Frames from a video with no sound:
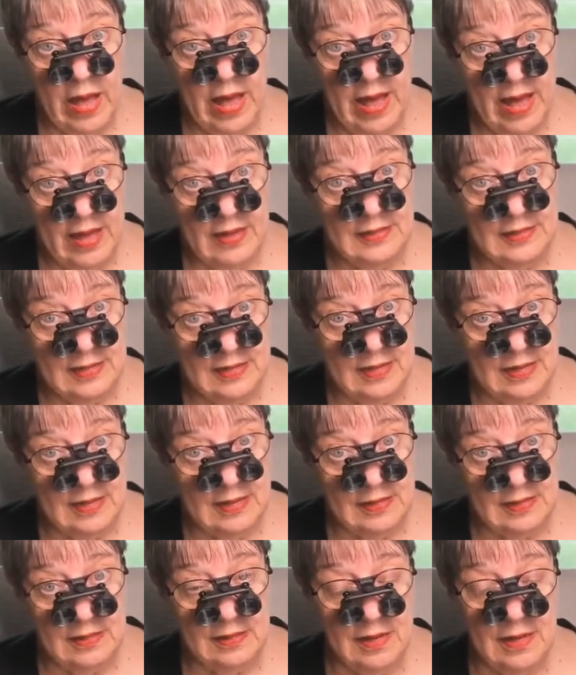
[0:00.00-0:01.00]
add to
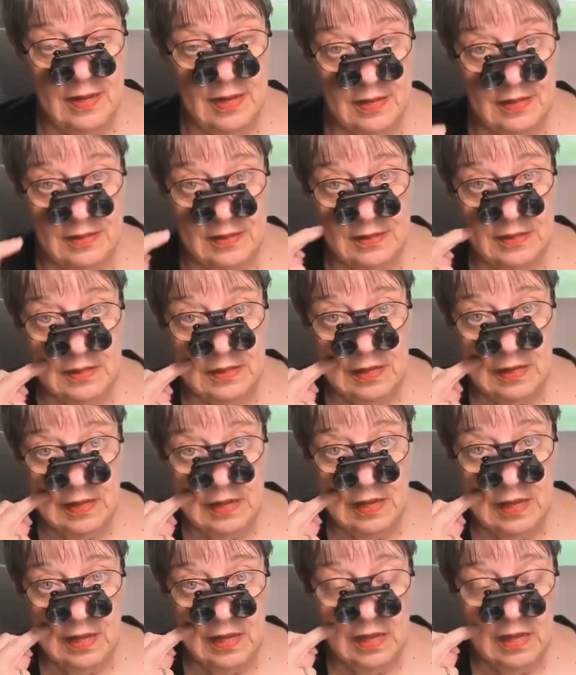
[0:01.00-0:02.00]
this is
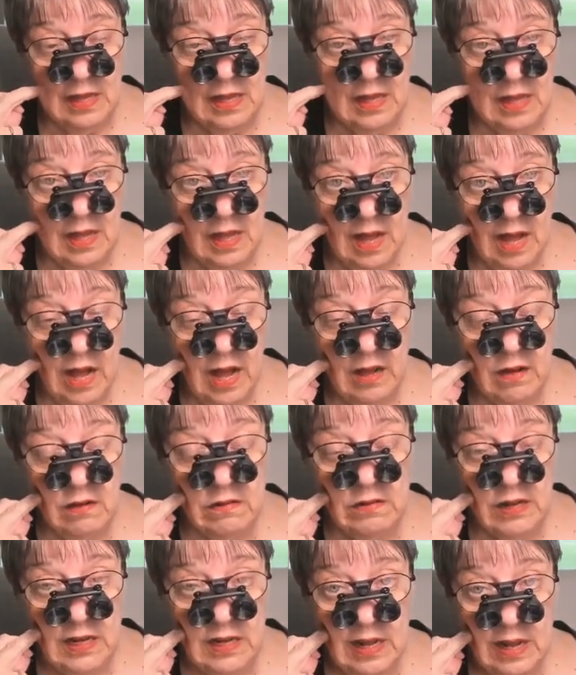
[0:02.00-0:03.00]
I
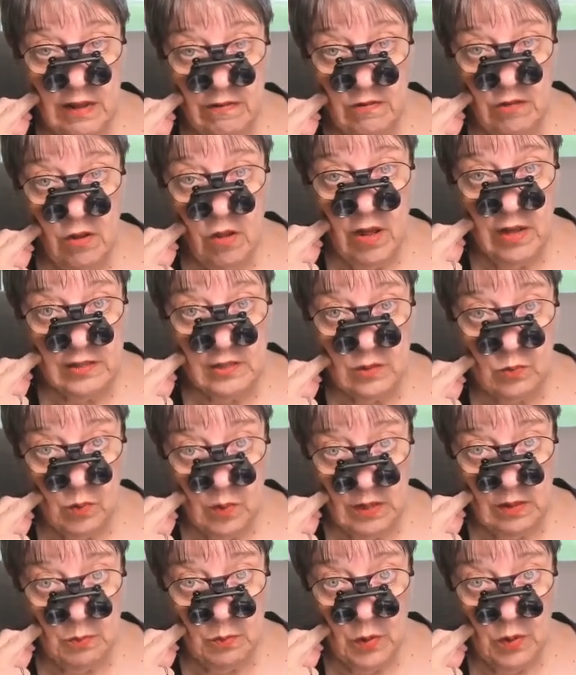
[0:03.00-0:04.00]
already have lost
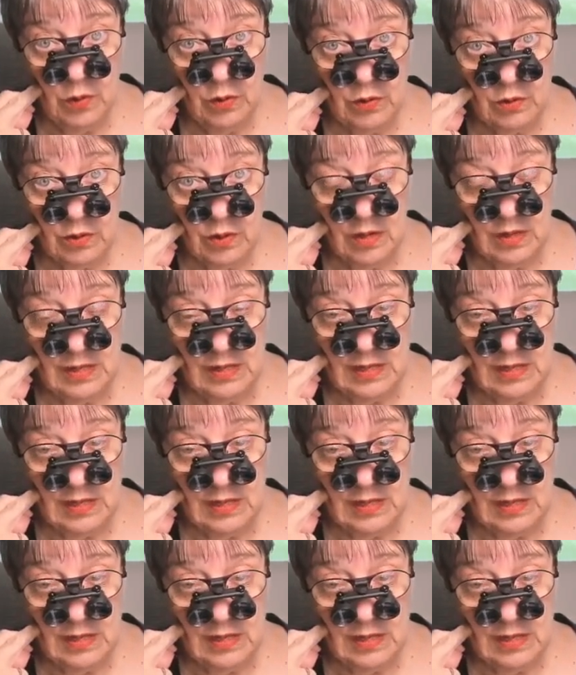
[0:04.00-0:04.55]
one molar on